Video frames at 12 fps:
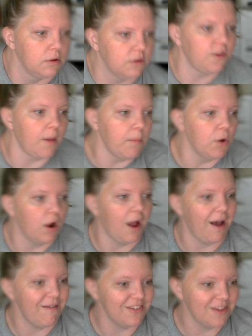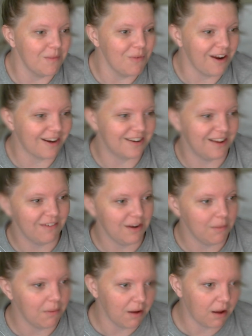summer. I have a summer
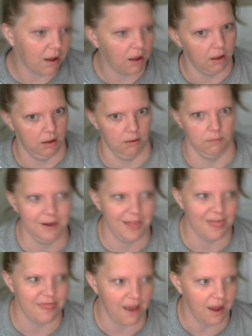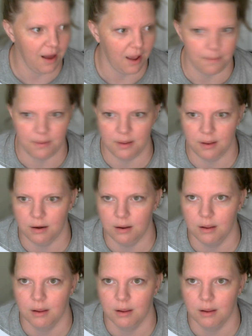activity book? When did that happen?